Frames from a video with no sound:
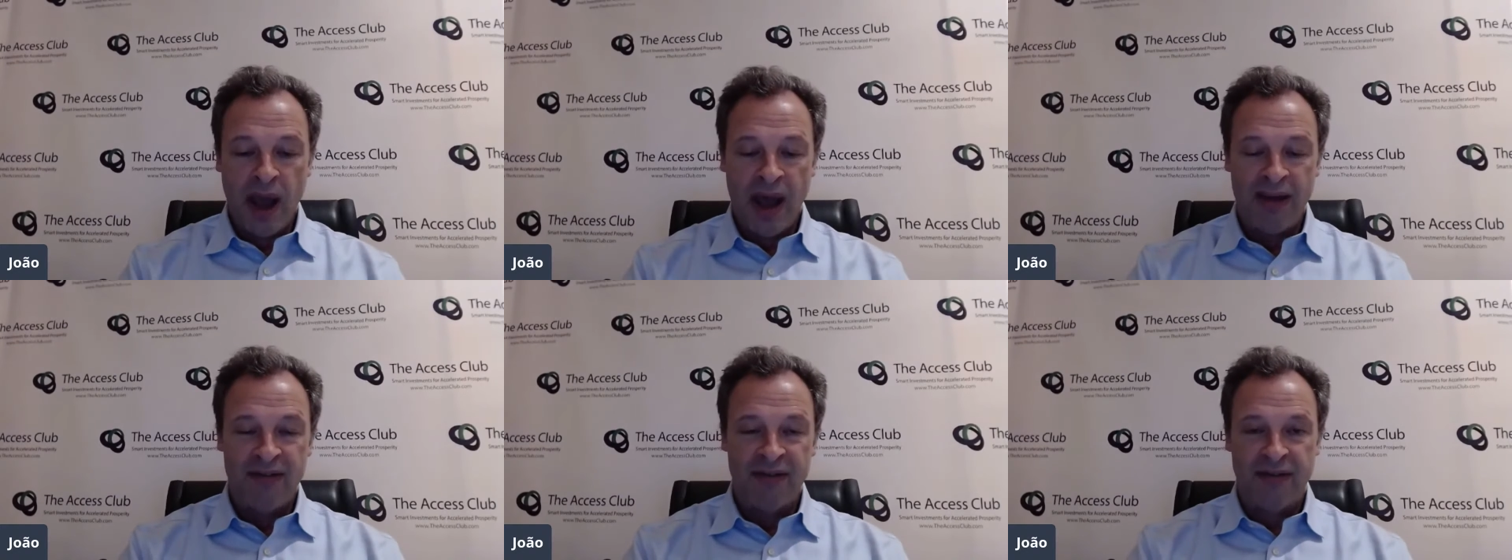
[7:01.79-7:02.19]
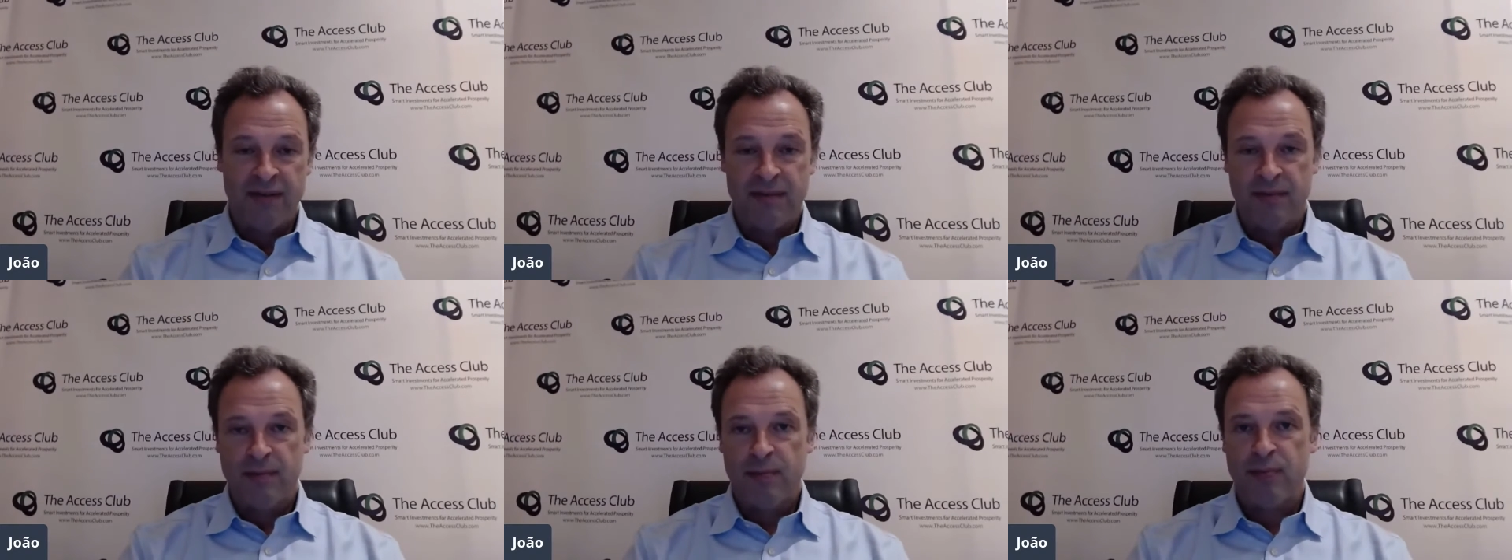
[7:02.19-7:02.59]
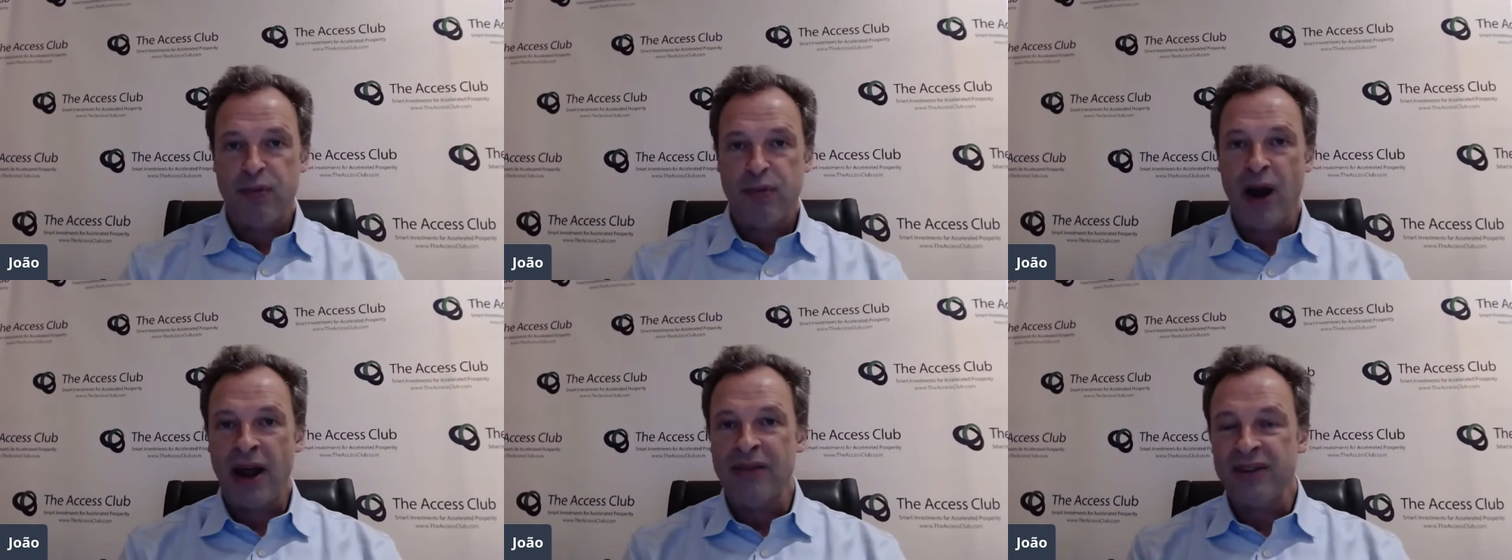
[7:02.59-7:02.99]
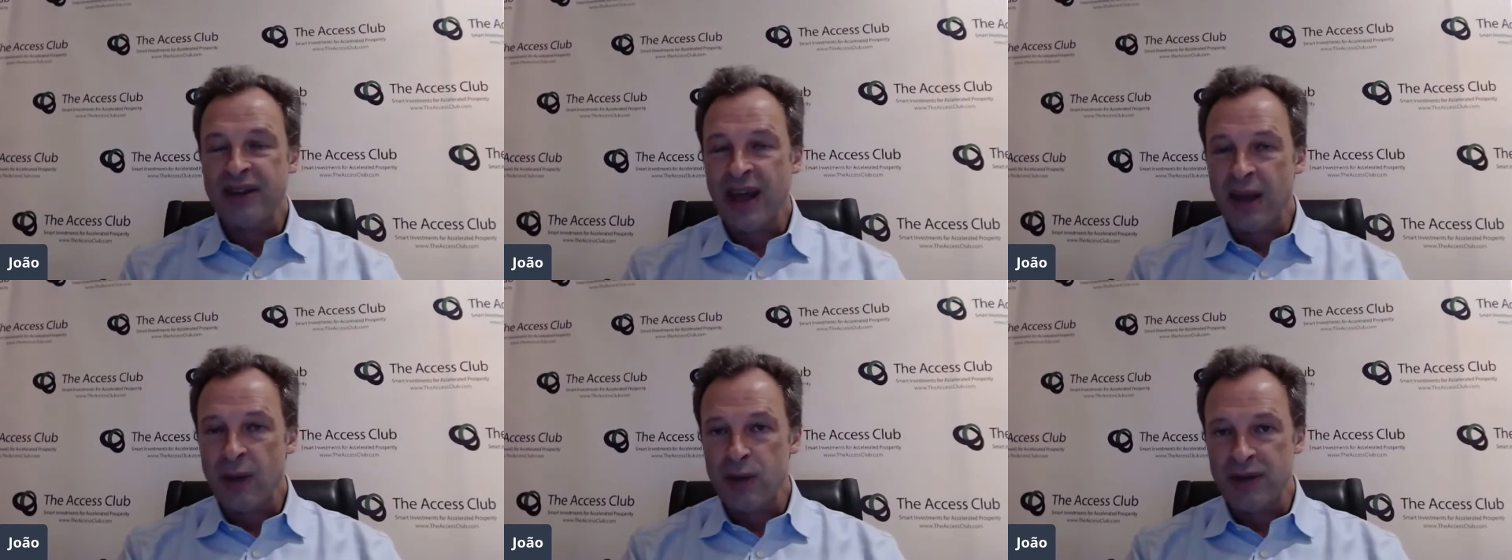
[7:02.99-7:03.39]
have
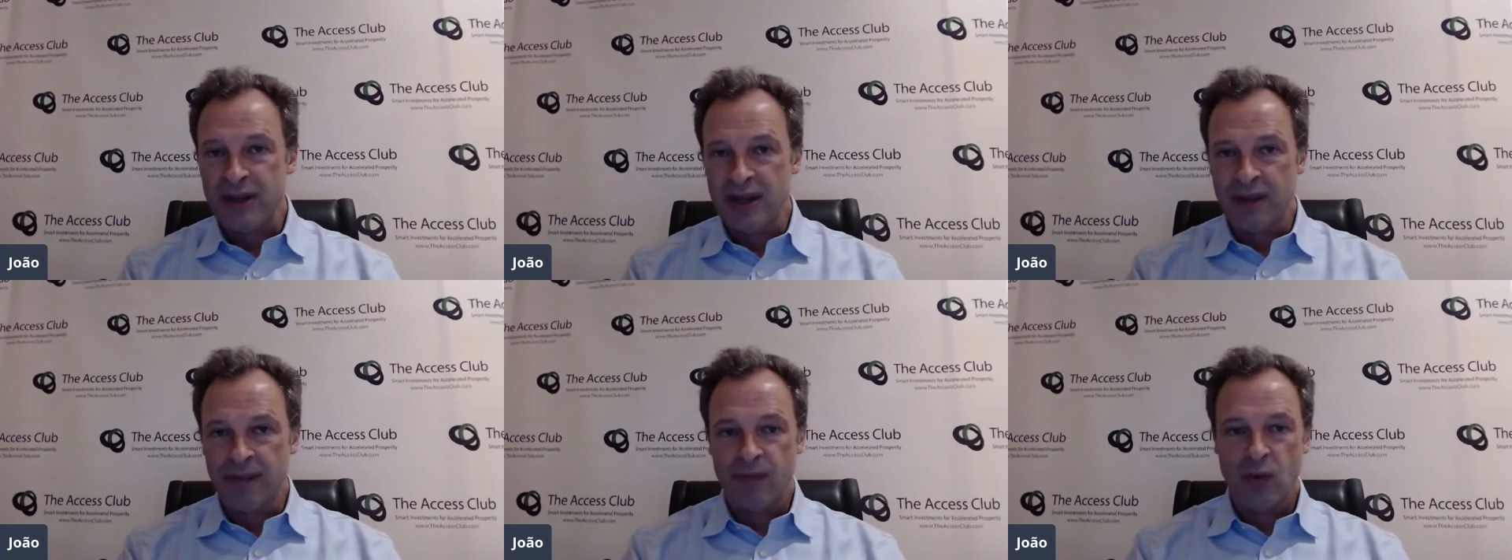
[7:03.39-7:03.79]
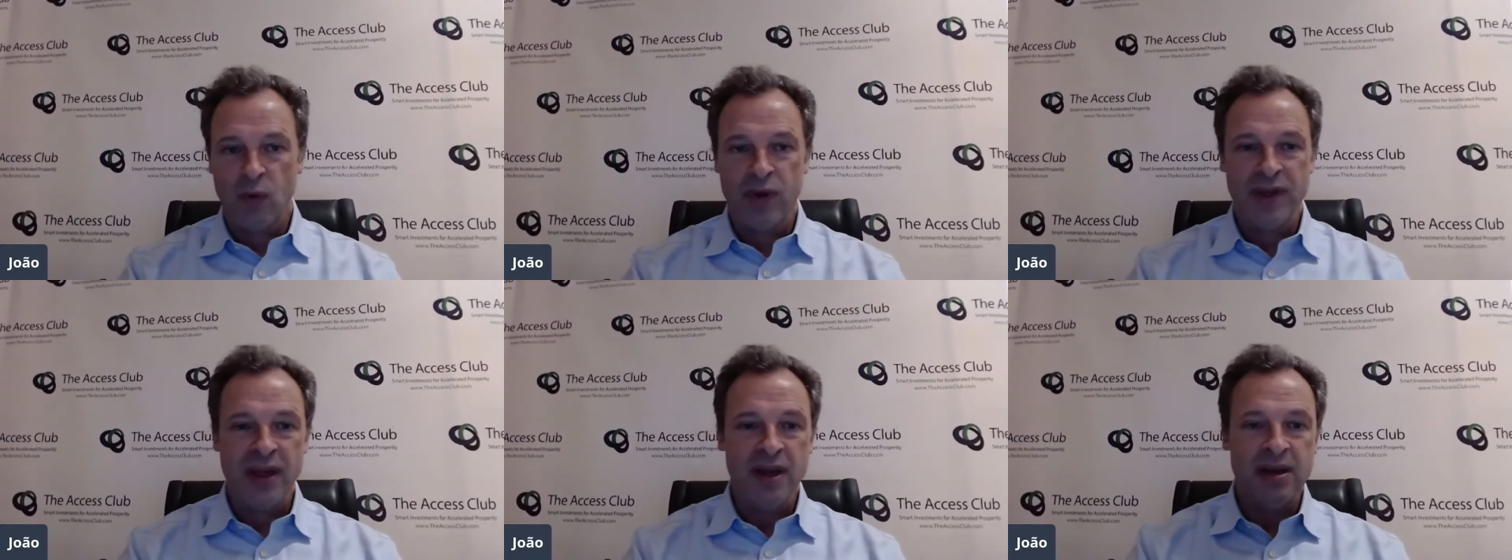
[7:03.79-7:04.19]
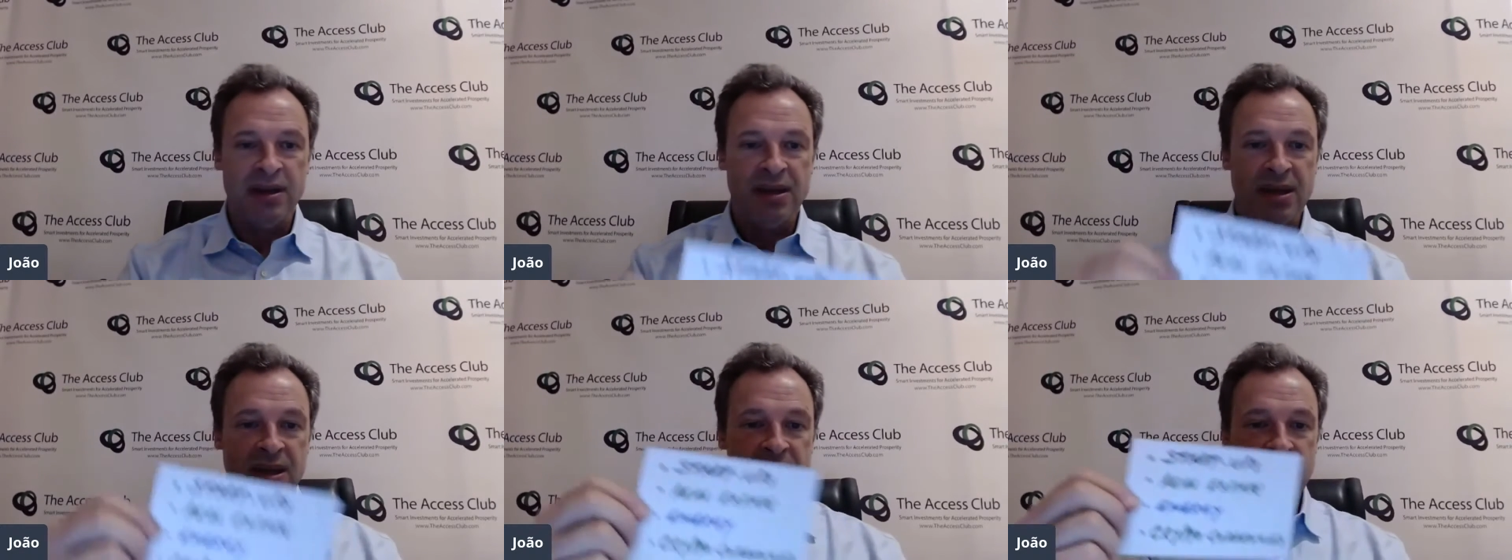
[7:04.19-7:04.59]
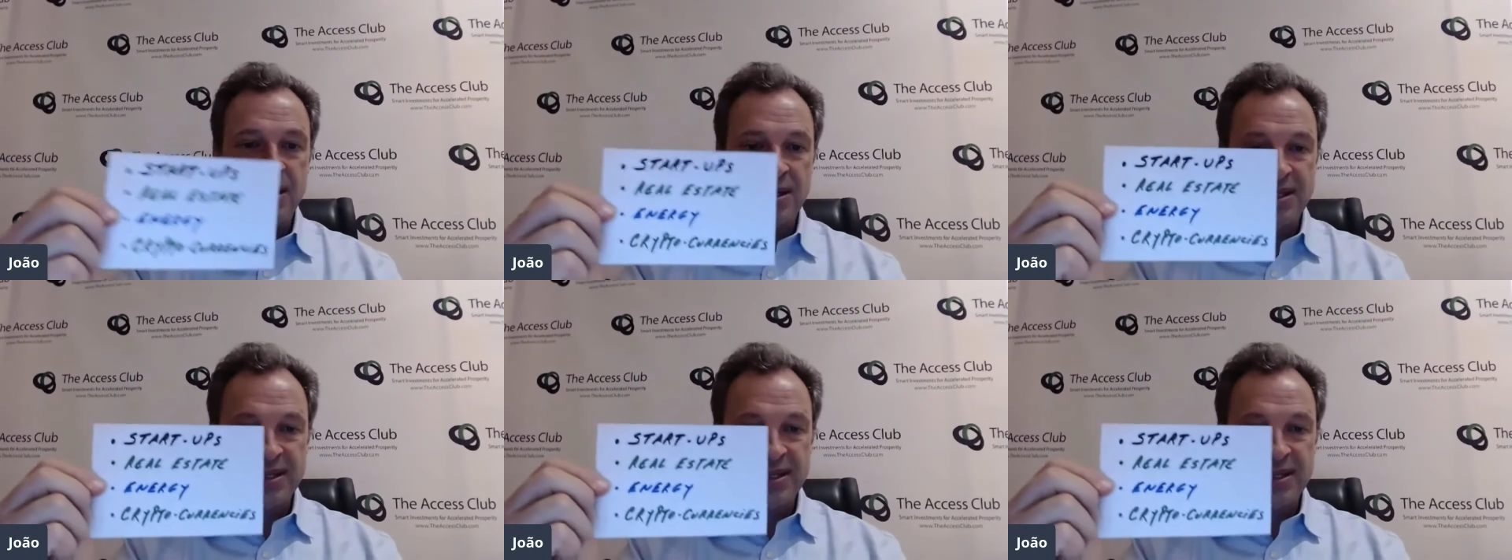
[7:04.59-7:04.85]
private equity within the